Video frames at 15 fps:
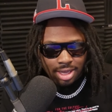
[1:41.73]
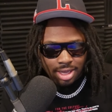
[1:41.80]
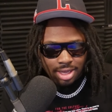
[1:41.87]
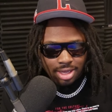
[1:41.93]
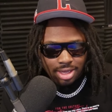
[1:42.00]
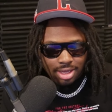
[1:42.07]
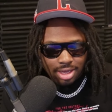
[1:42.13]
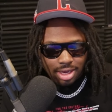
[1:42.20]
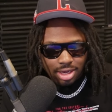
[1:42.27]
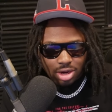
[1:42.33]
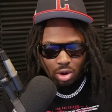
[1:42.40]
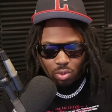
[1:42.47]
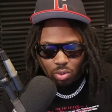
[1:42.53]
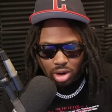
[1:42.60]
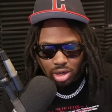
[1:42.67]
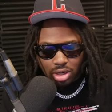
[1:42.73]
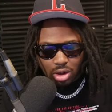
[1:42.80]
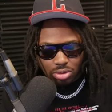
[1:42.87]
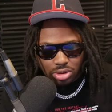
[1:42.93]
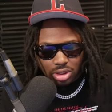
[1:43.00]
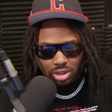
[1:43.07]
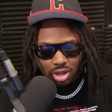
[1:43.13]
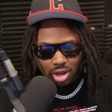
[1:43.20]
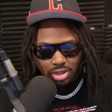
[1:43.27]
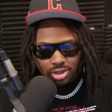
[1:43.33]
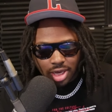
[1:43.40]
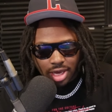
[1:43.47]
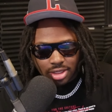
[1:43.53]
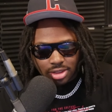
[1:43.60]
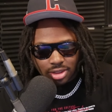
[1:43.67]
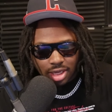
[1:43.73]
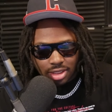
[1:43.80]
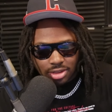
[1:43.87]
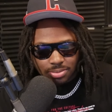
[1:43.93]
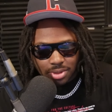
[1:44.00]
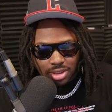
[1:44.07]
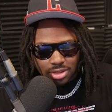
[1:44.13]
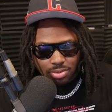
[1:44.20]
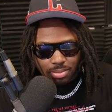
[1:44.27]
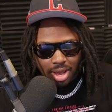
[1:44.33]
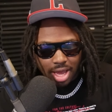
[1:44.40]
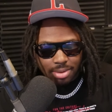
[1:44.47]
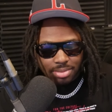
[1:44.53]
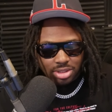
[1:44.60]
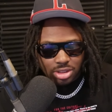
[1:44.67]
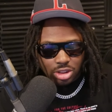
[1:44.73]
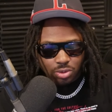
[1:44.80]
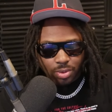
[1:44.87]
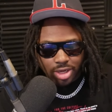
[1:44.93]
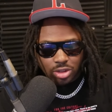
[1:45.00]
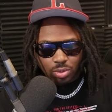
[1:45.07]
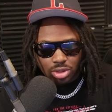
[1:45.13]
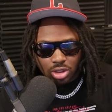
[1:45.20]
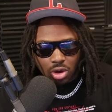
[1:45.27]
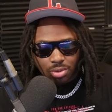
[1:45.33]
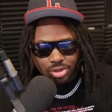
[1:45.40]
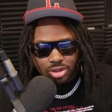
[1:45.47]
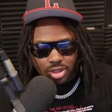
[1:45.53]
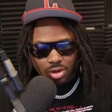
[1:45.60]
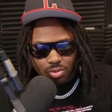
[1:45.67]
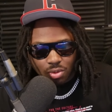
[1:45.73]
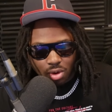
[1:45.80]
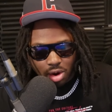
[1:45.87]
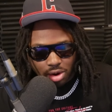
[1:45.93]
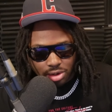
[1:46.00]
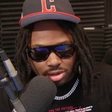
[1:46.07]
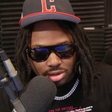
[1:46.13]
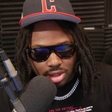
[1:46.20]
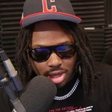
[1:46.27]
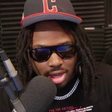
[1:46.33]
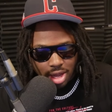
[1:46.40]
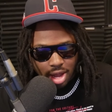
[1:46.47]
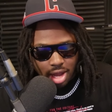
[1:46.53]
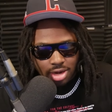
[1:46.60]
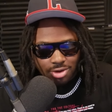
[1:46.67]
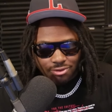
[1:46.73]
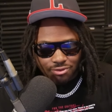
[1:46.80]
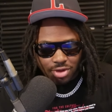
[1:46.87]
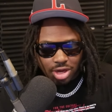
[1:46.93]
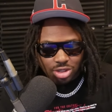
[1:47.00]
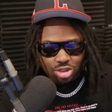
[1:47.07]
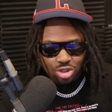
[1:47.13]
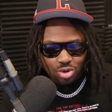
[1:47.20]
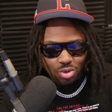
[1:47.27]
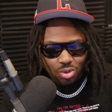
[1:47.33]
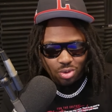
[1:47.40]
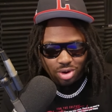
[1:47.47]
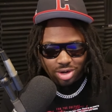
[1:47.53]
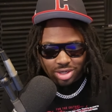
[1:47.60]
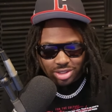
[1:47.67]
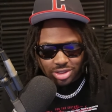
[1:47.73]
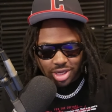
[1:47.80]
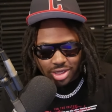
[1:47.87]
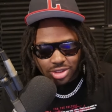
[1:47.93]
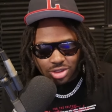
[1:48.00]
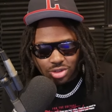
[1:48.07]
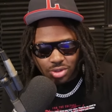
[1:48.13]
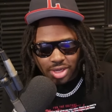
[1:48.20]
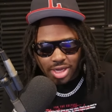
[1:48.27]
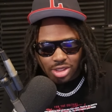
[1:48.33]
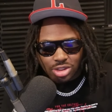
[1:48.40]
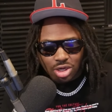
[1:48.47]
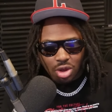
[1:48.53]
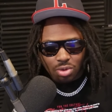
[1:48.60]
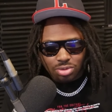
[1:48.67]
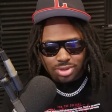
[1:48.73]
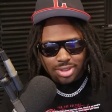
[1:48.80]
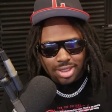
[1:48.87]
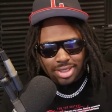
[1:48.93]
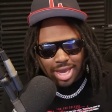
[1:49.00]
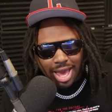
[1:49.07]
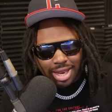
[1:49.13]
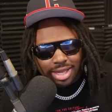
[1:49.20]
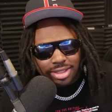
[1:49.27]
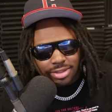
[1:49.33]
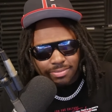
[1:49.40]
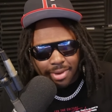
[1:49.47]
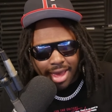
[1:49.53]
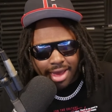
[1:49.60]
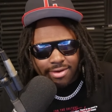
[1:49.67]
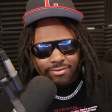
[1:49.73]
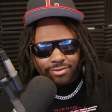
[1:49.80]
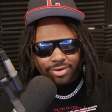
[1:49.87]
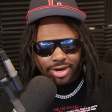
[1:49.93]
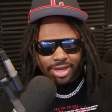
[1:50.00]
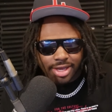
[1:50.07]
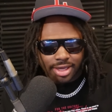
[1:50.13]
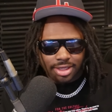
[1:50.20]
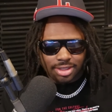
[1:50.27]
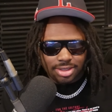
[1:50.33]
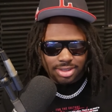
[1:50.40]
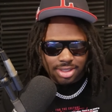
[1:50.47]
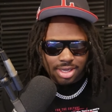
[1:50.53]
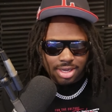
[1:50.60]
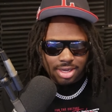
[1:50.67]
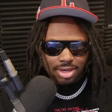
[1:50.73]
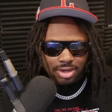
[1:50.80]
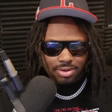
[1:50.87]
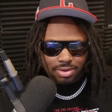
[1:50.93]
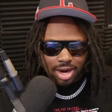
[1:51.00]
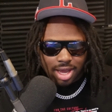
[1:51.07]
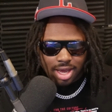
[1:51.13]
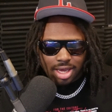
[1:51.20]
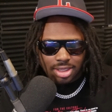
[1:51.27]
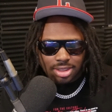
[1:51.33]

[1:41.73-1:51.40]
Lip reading: he don't want to go to the Los Angeles Lakers because it reminded him of the situation with the Golden State Warriors, a dysfunctional organization. So he chose the Dallas Mavericks, right?